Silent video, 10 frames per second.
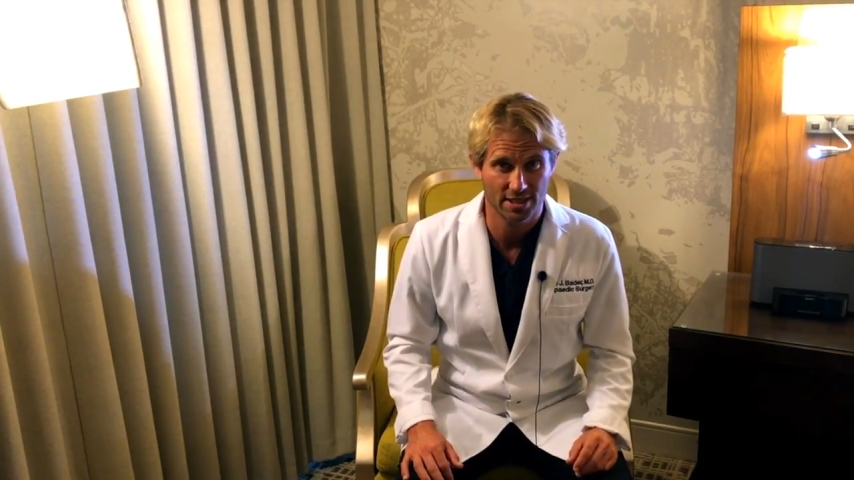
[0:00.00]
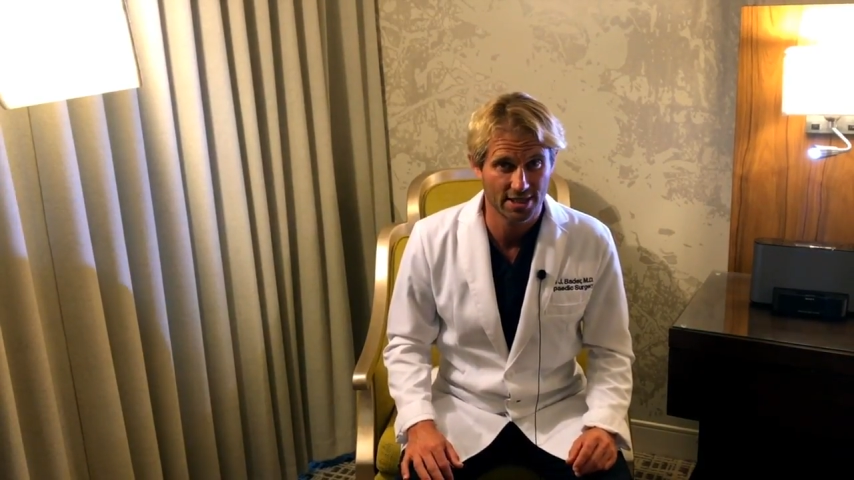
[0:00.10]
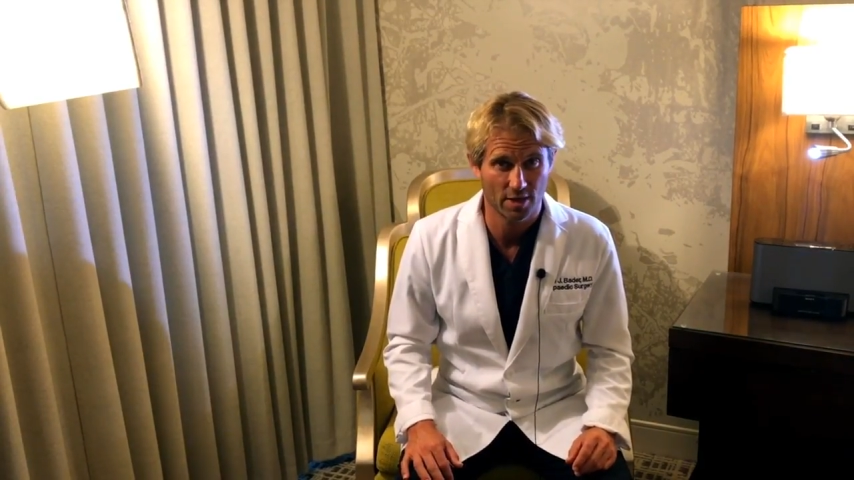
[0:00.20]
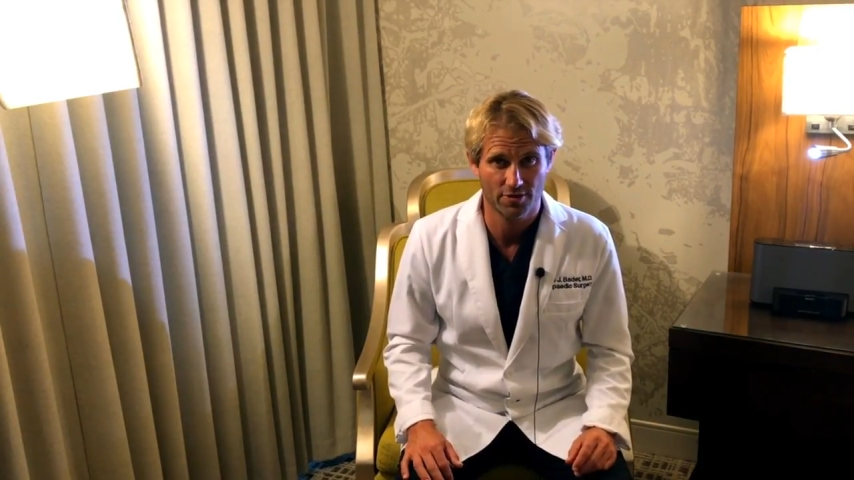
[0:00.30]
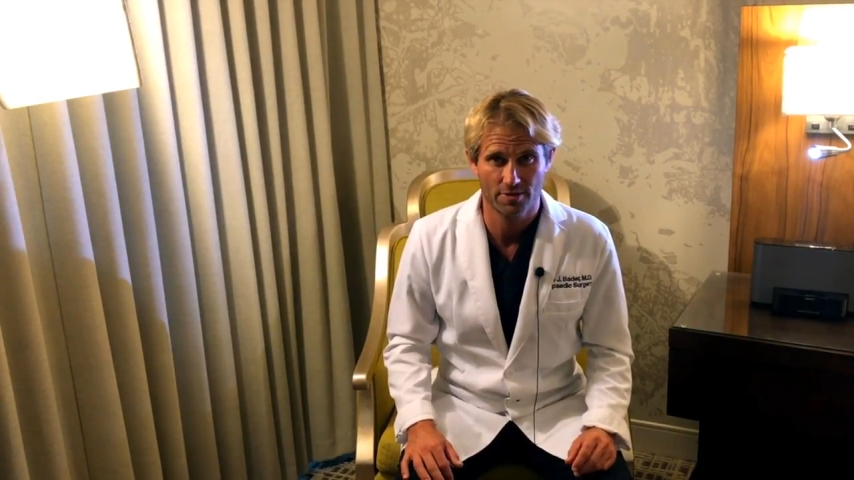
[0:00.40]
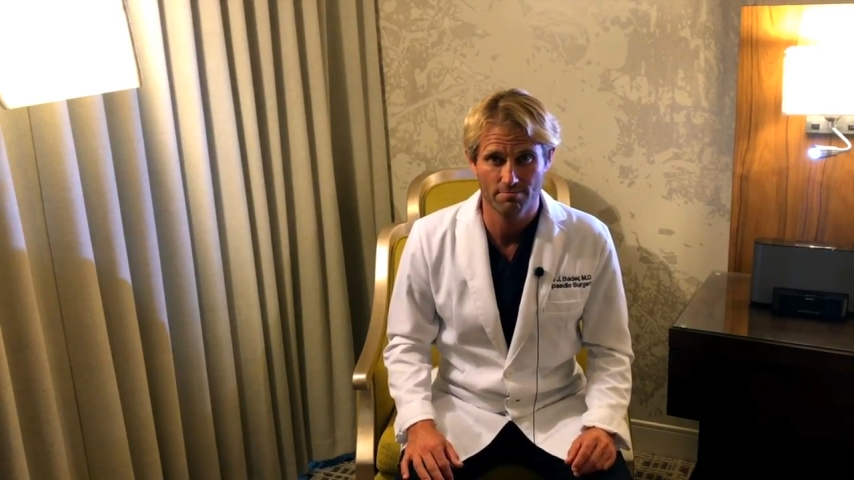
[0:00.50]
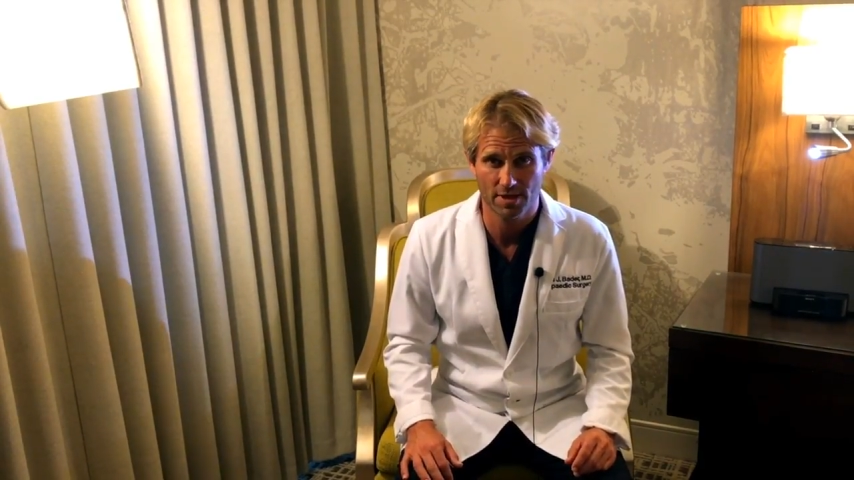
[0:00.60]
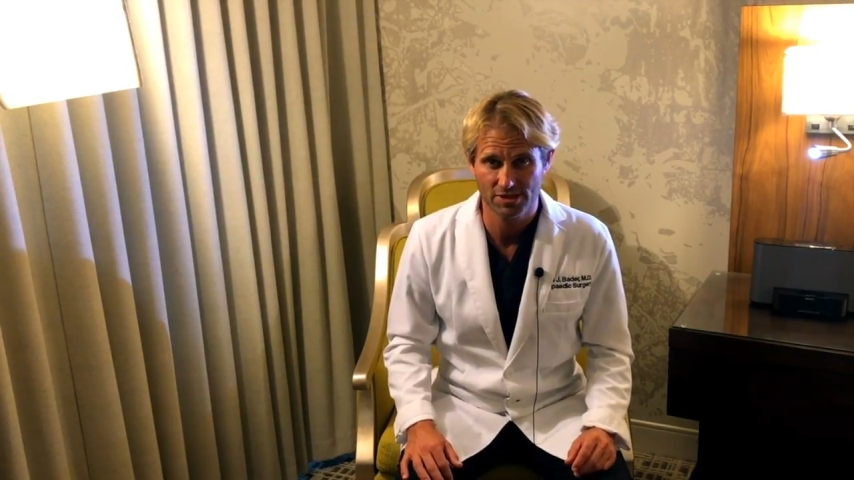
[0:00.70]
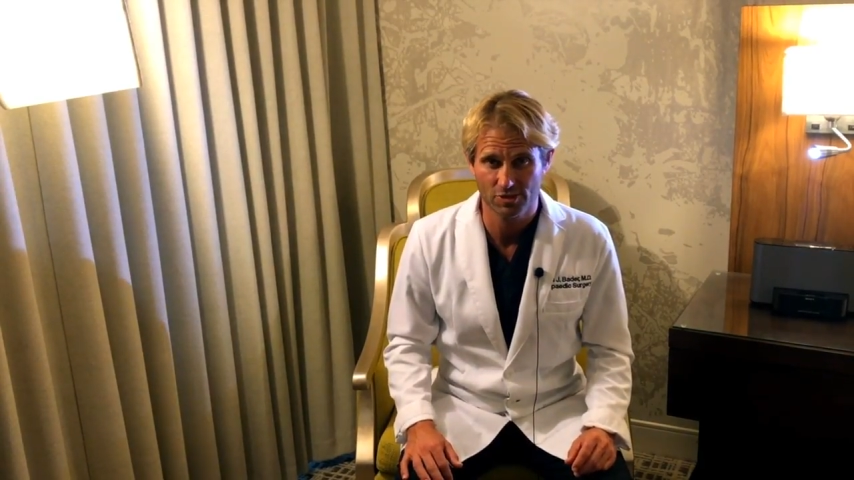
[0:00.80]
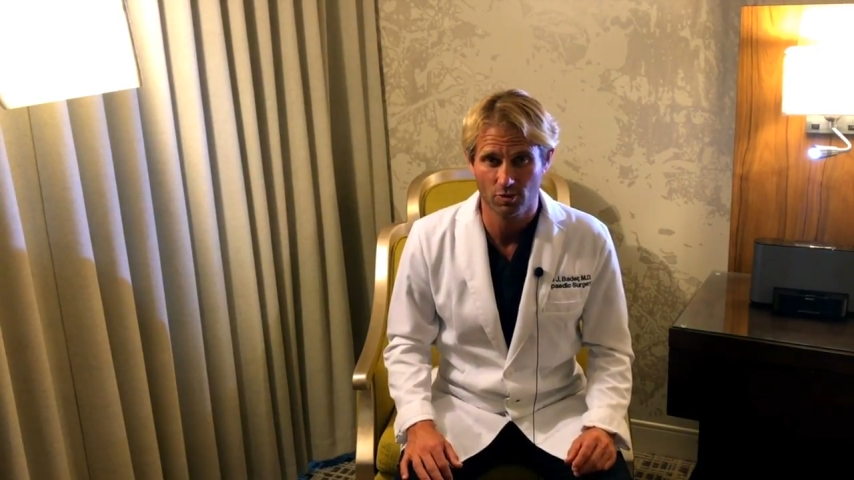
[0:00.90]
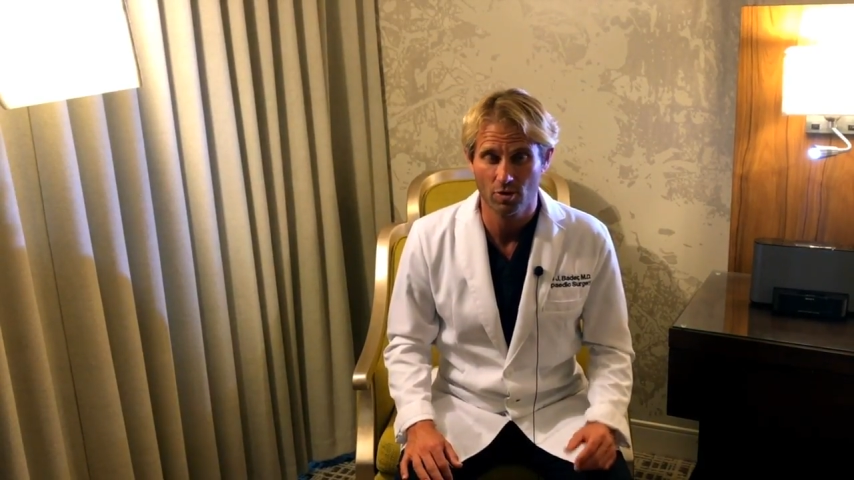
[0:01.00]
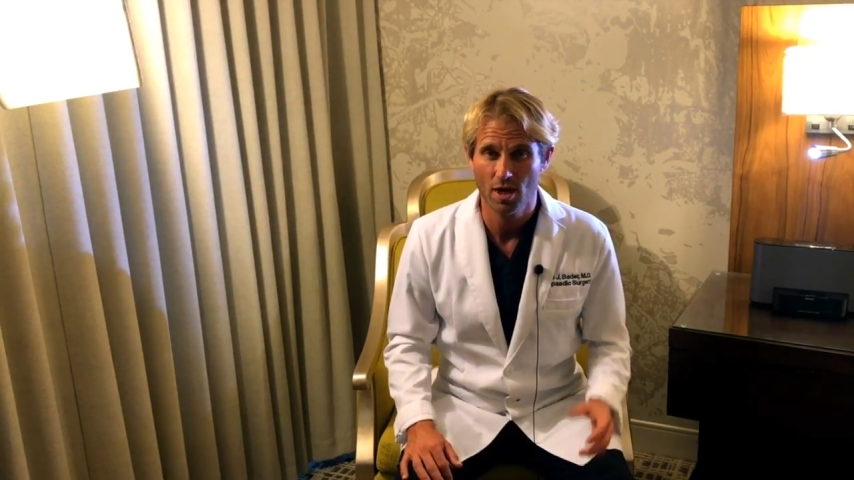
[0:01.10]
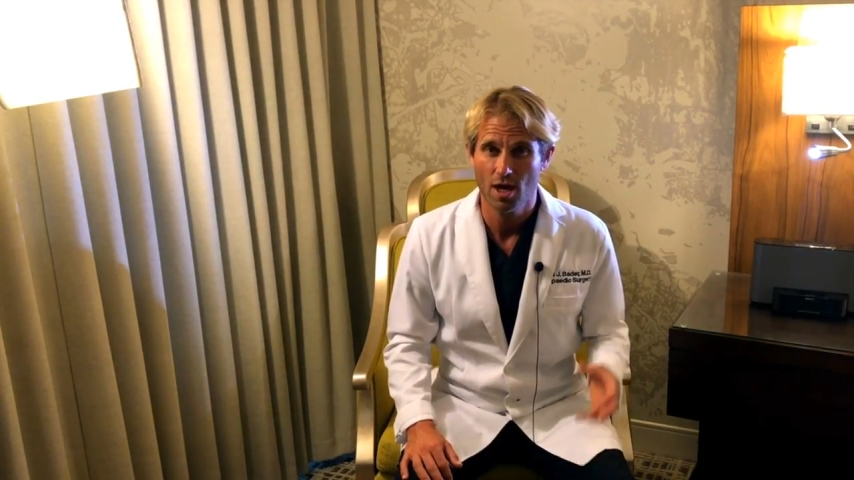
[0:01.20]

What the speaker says: unhealthy muscle,